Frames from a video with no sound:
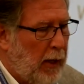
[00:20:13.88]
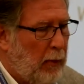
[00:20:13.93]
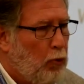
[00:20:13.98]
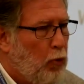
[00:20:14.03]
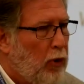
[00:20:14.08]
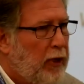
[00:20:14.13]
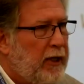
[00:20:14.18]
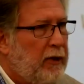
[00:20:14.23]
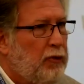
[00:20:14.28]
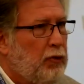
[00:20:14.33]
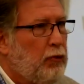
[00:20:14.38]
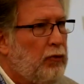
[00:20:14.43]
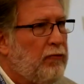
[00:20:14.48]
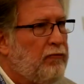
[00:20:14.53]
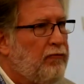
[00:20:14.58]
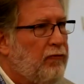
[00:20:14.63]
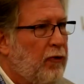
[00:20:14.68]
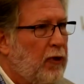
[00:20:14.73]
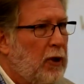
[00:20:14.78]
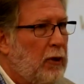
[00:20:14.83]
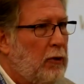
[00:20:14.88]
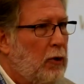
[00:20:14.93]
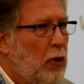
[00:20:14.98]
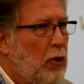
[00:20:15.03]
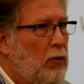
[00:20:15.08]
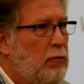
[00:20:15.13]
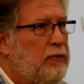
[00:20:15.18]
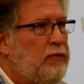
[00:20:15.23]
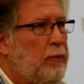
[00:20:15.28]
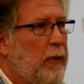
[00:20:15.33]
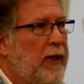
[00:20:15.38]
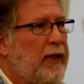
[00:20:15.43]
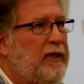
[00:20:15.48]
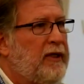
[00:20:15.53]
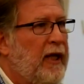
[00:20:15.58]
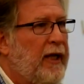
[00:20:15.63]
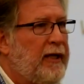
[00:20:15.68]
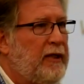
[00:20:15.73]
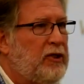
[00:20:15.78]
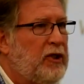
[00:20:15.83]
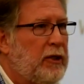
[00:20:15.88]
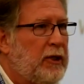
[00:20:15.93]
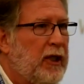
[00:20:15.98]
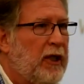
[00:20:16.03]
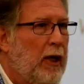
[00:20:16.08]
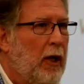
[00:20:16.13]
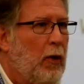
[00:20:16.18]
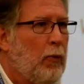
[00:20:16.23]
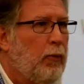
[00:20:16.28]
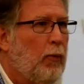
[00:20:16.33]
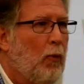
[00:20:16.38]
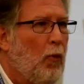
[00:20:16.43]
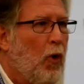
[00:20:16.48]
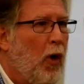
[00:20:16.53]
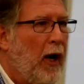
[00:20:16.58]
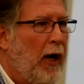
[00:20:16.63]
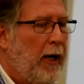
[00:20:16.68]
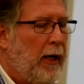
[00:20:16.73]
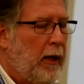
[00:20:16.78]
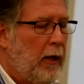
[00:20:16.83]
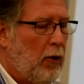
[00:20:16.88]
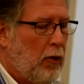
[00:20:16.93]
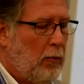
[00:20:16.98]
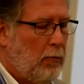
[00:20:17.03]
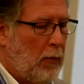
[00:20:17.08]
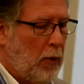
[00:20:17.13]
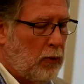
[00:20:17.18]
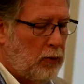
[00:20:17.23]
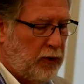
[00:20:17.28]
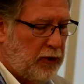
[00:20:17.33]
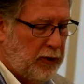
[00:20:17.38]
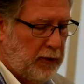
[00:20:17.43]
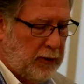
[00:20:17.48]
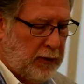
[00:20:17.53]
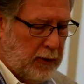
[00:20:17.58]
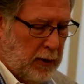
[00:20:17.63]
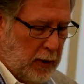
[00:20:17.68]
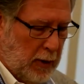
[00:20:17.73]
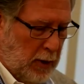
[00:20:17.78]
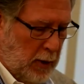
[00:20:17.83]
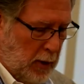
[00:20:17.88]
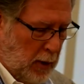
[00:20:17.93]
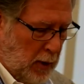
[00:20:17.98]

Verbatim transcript: and working through the frontal lobes, meditation can help quiet our emotions.